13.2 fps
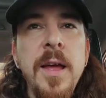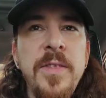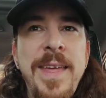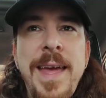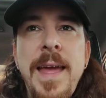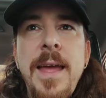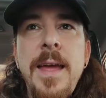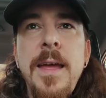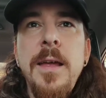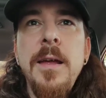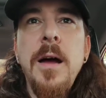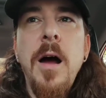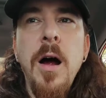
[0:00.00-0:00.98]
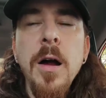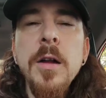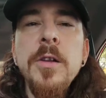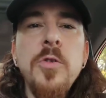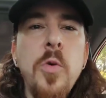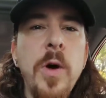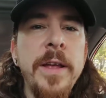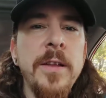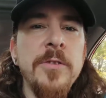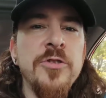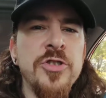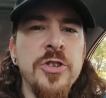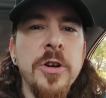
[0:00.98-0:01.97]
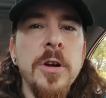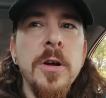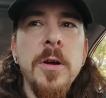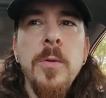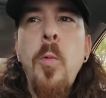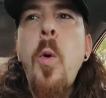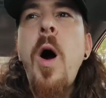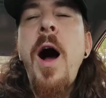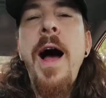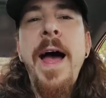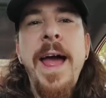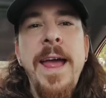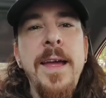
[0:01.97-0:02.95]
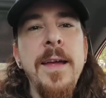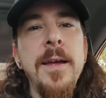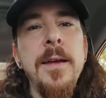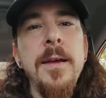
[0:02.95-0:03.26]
they aren't quite sure why